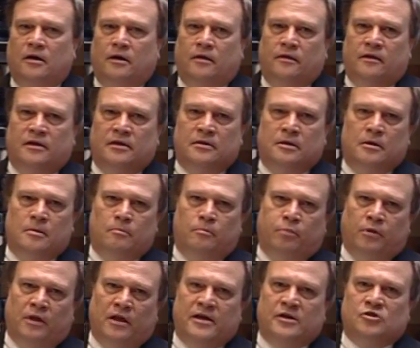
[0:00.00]
then
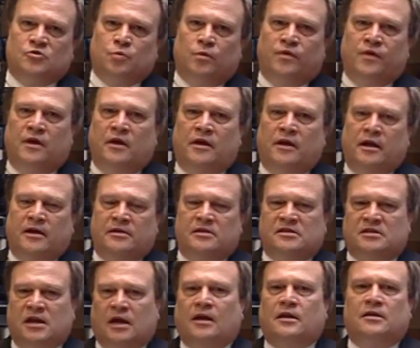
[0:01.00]
placed within a
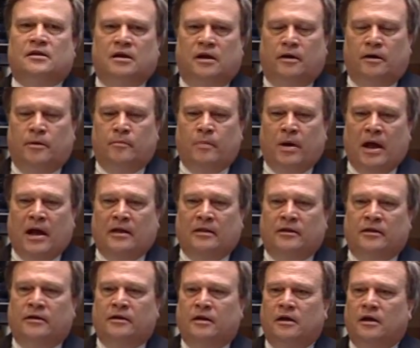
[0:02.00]
secondary
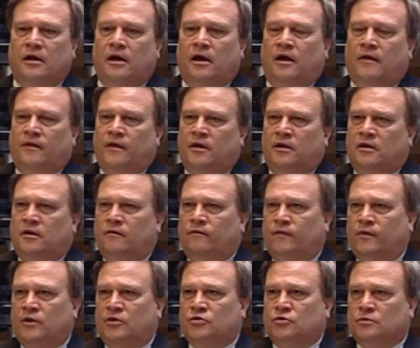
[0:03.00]
ballot, and the
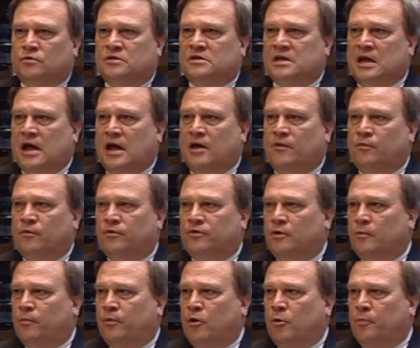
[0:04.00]
individual signed with
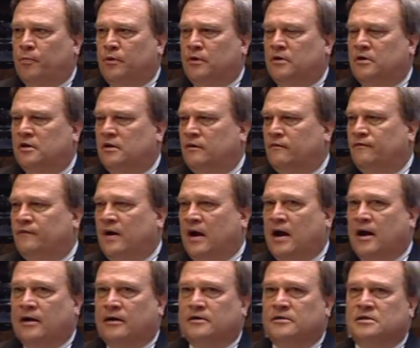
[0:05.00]
the appropriate
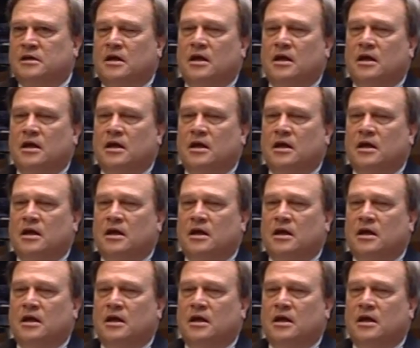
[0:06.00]
identifiers